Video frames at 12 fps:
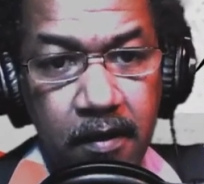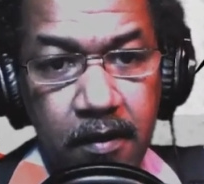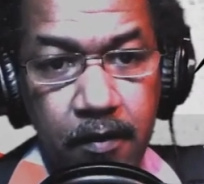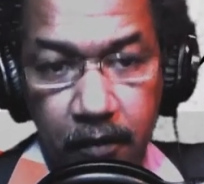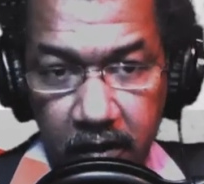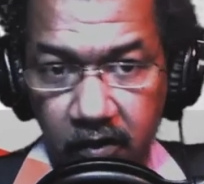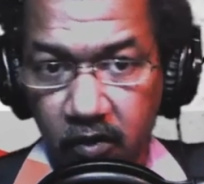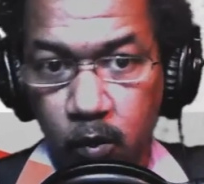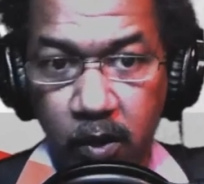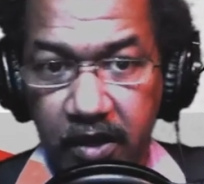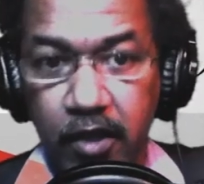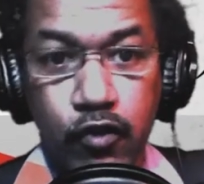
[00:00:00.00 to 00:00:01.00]
This is what
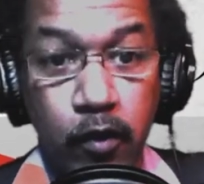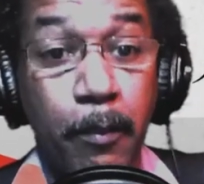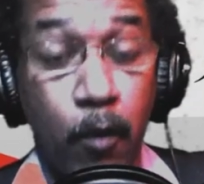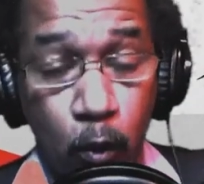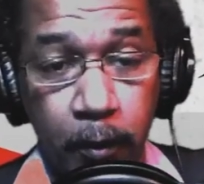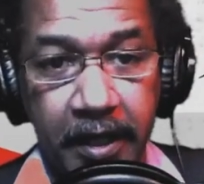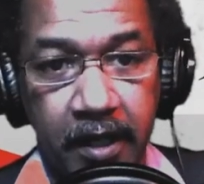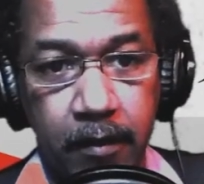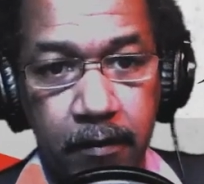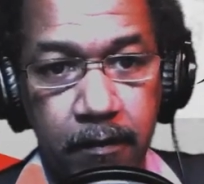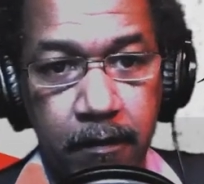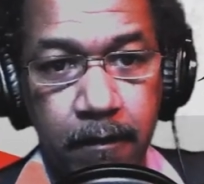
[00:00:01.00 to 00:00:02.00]
they're supporting.
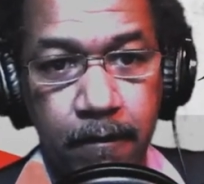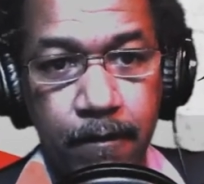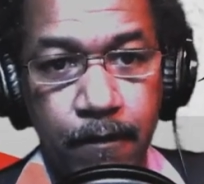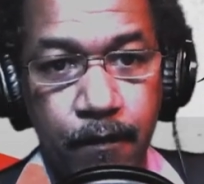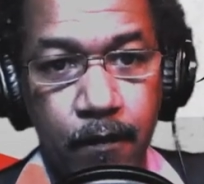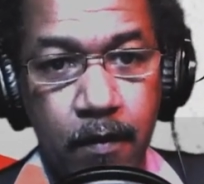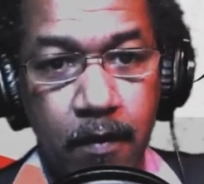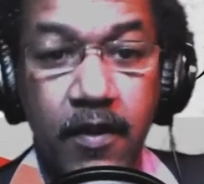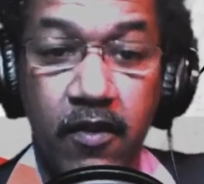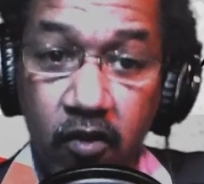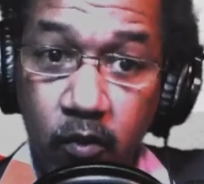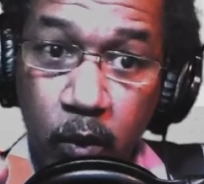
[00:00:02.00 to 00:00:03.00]
This
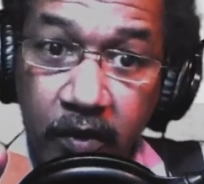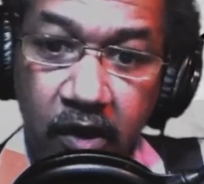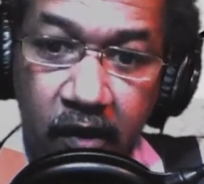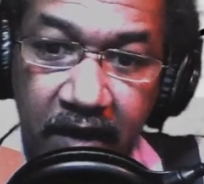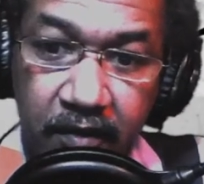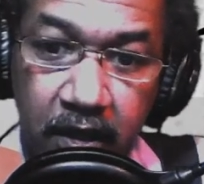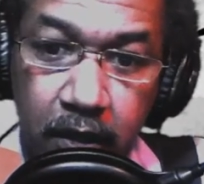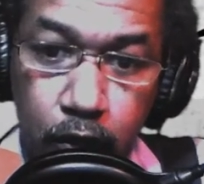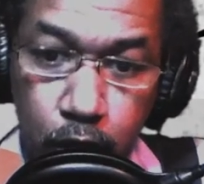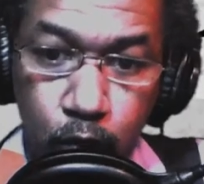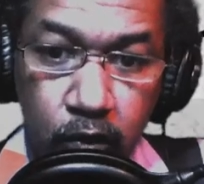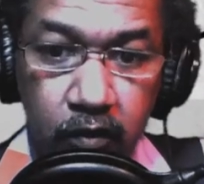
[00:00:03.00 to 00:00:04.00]
is what they're asking you
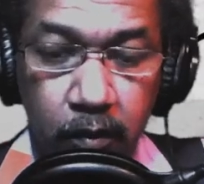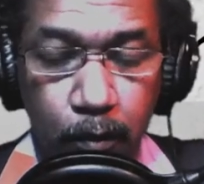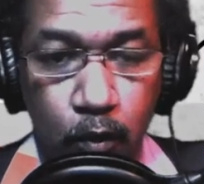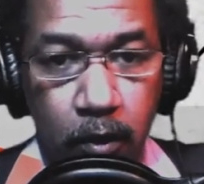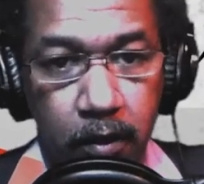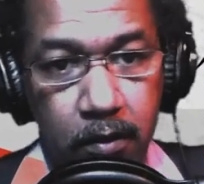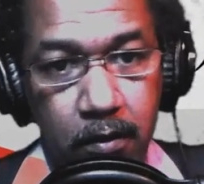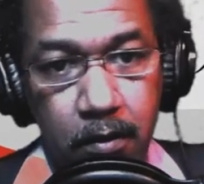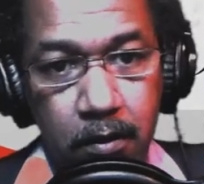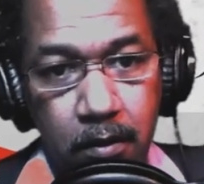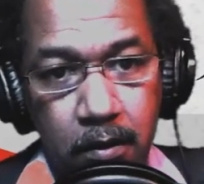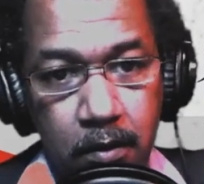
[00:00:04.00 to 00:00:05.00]
to support.
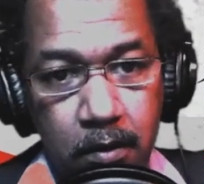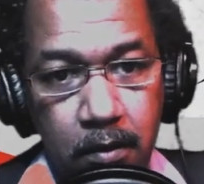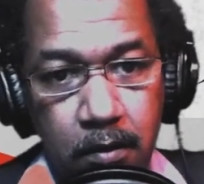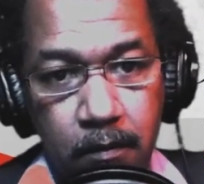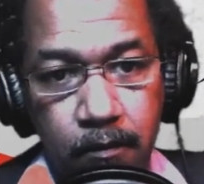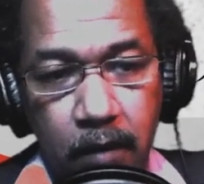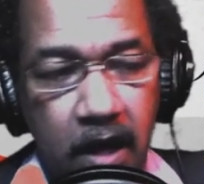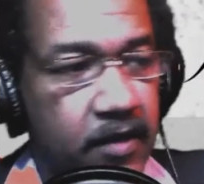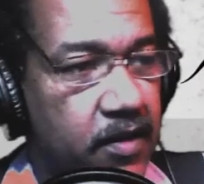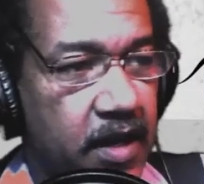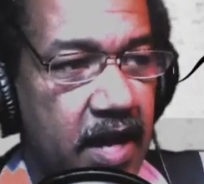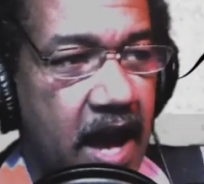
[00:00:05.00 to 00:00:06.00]
I tell
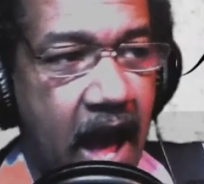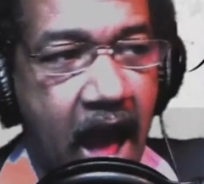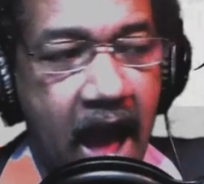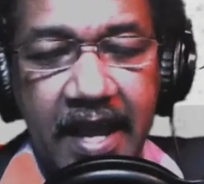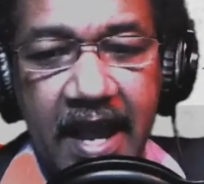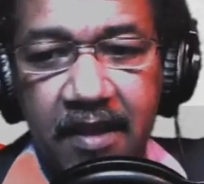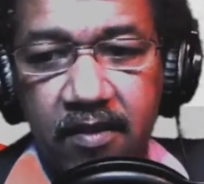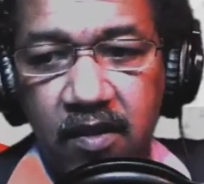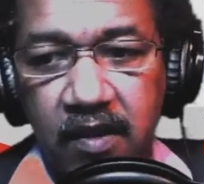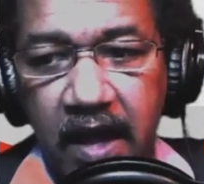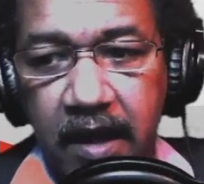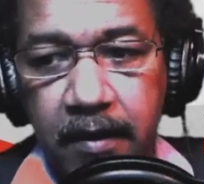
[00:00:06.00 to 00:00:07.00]
you, I can't see
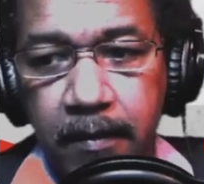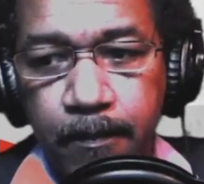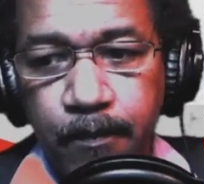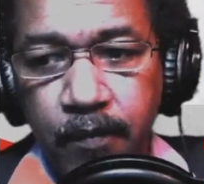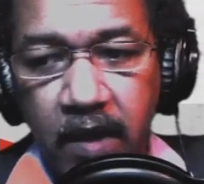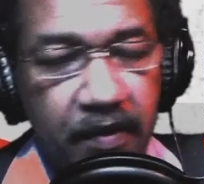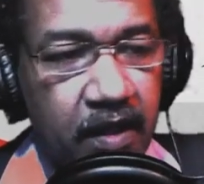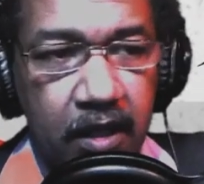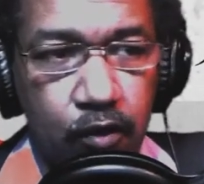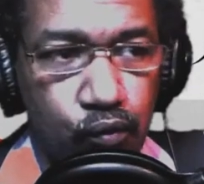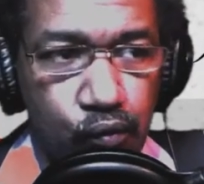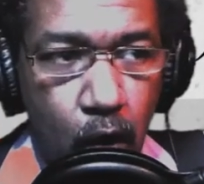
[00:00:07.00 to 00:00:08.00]
that. I think it's
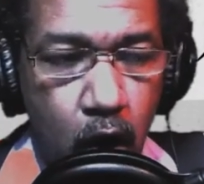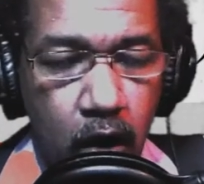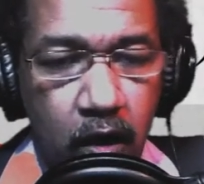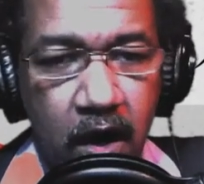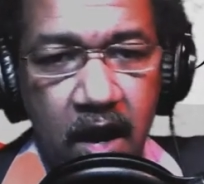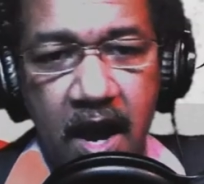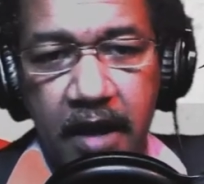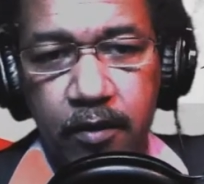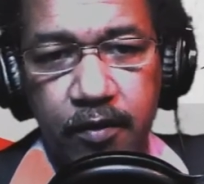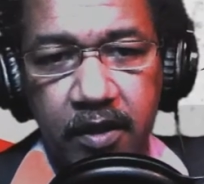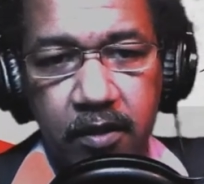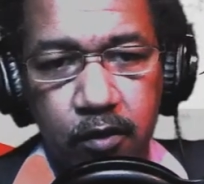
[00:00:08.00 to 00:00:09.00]
wrong. I don't
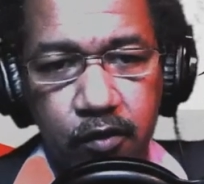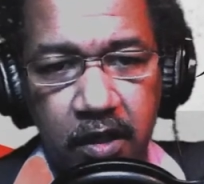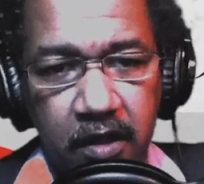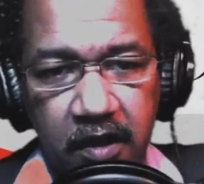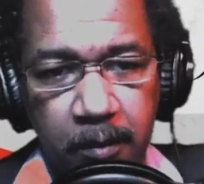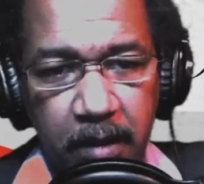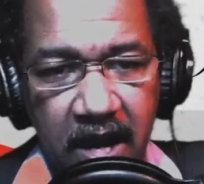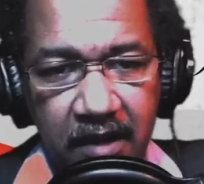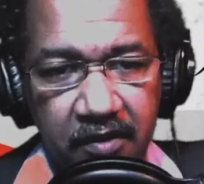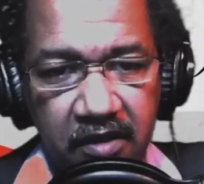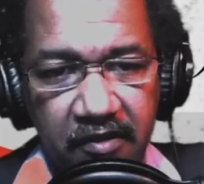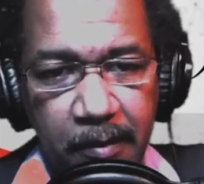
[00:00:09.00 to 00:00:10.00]
think there's anything
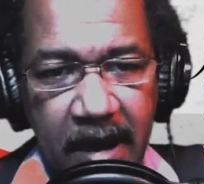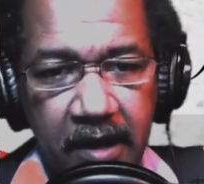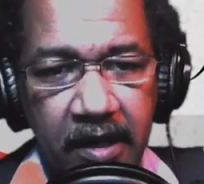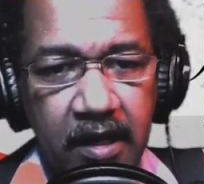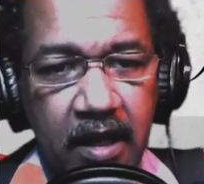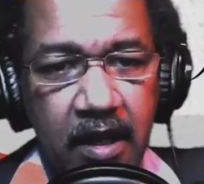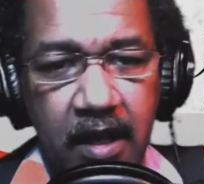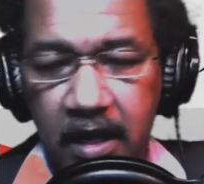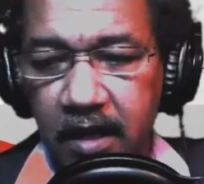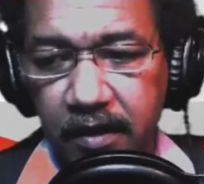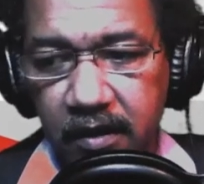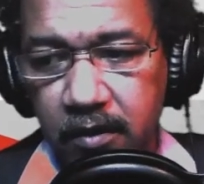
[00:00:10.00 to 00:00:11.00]
positive about it. And I
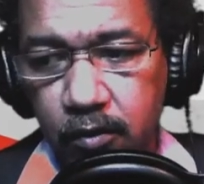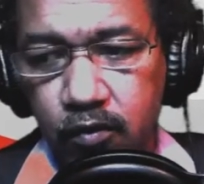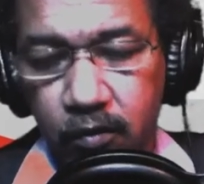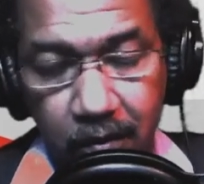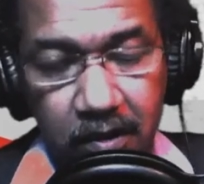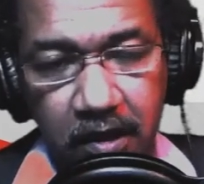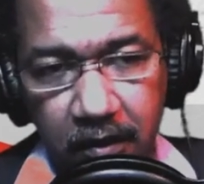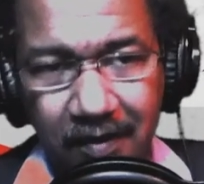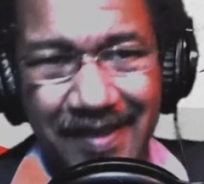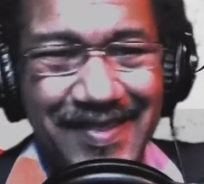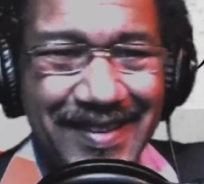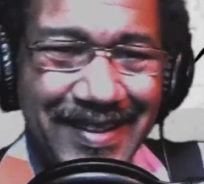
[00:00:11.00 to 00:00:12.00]
think this
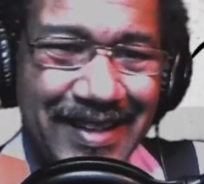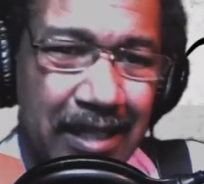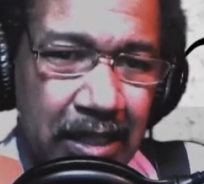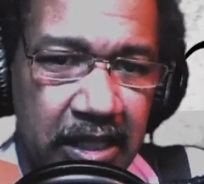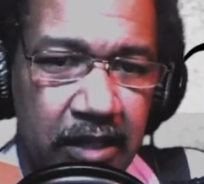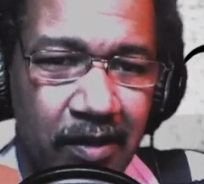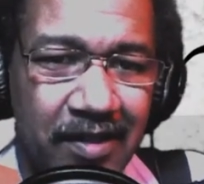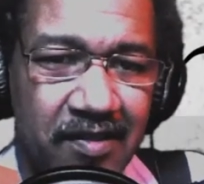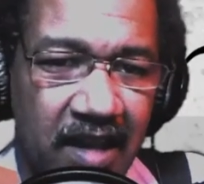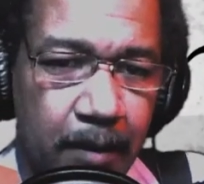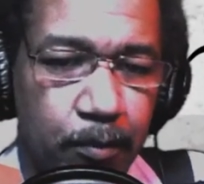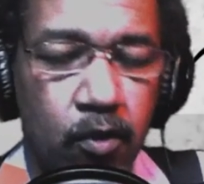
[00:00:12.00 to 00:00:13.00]
is a clear
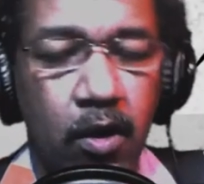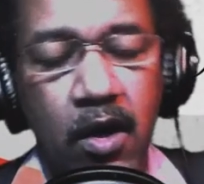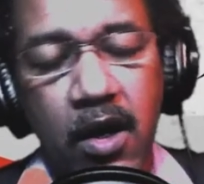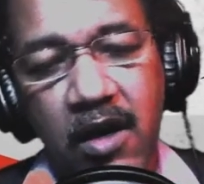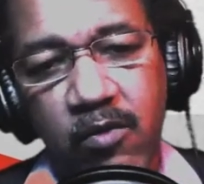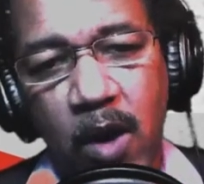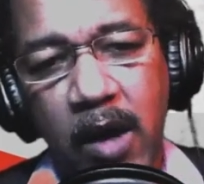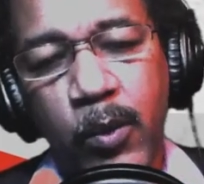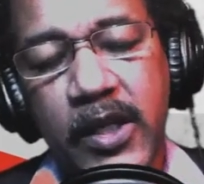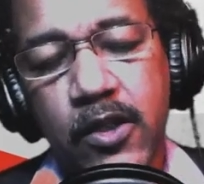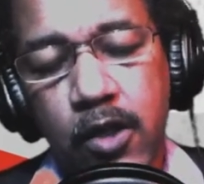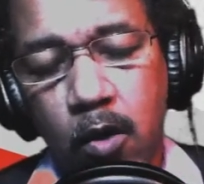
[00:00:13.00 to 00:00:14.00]
example of why we
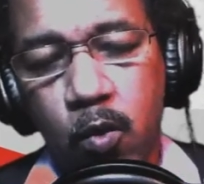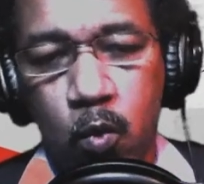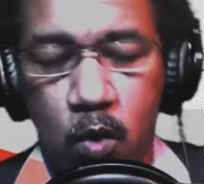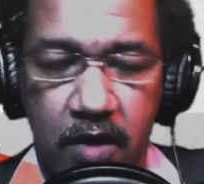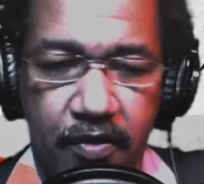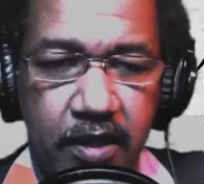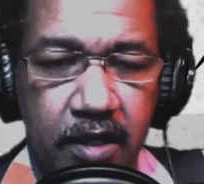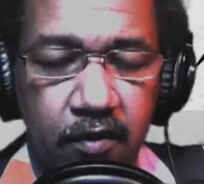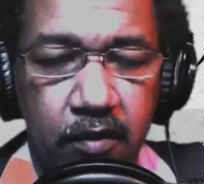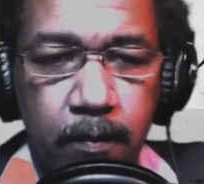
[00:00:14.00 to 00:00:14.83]
don't want this.